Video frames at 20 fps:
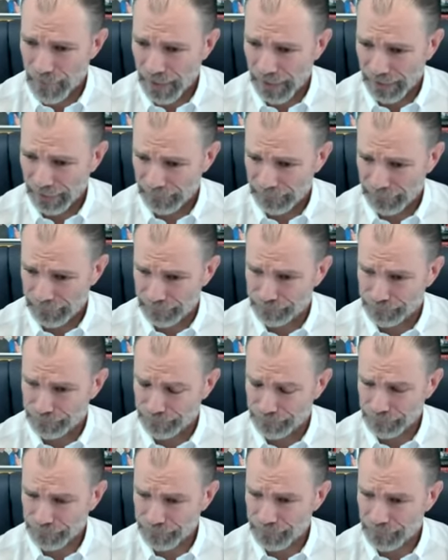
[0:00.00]
And
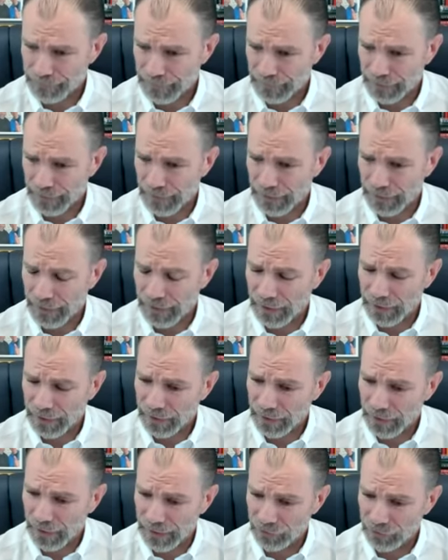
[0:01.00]

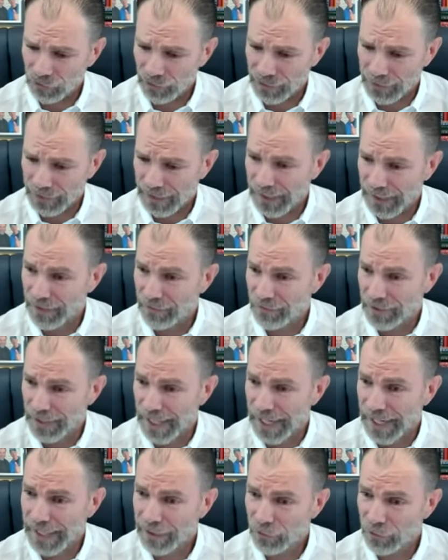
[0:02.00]
I joined the
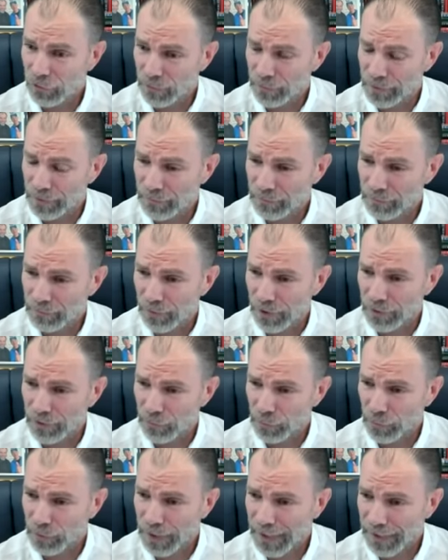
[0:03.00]
EVA group at
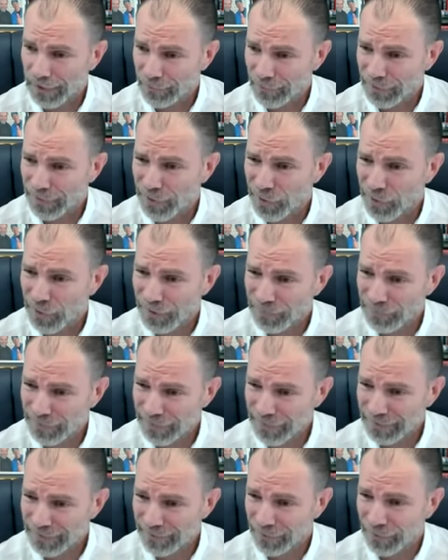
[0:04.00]
Pricewaterhouse at
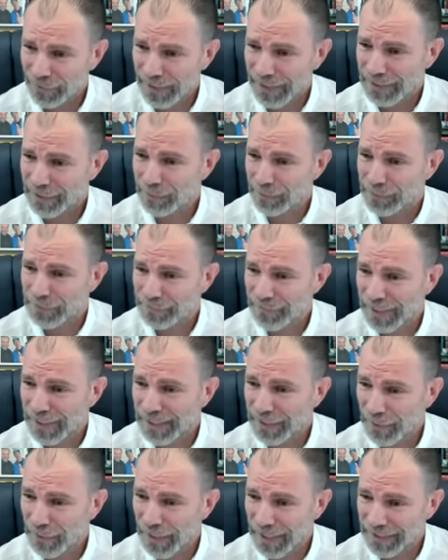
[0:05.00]
19, so economic
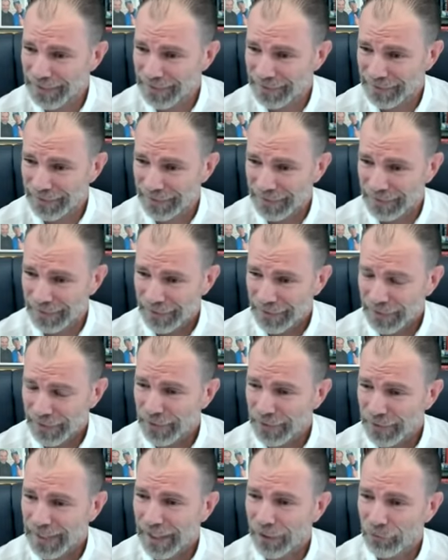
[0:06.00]
value added. I
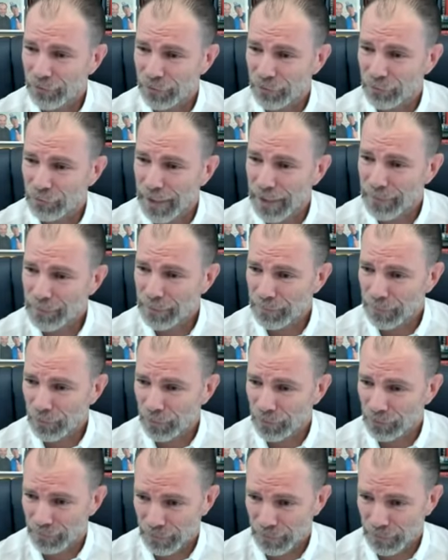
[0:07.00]
read Alfred
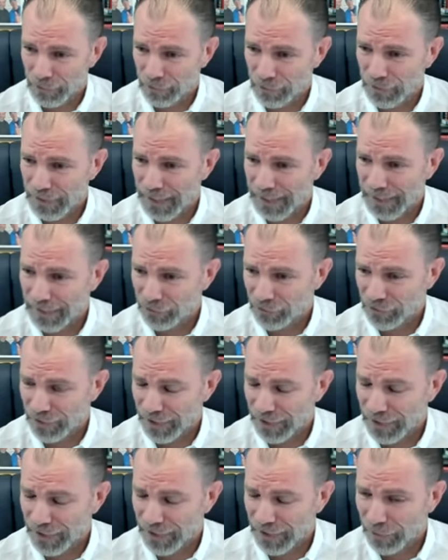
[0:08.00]
Rappaport's book, Creating
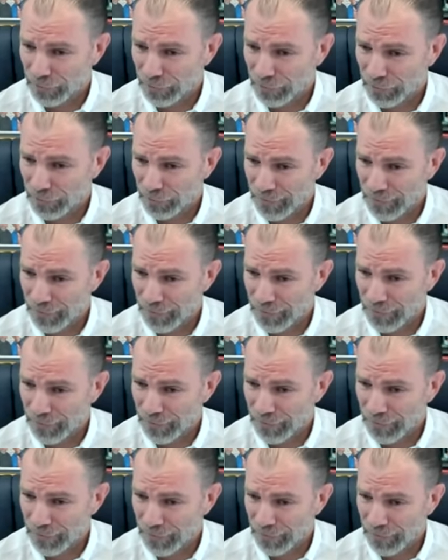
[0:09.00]
Shareholder
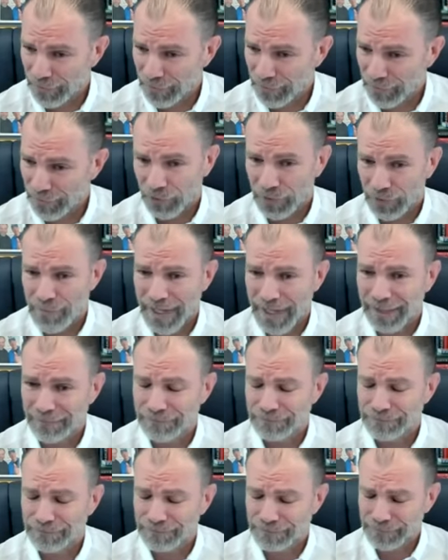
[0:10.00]
Value, and that
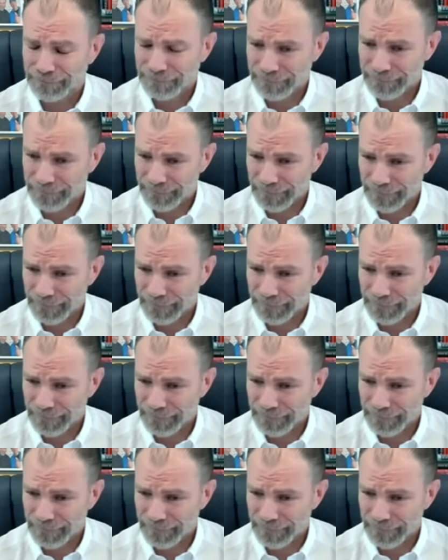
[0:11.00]
was all about,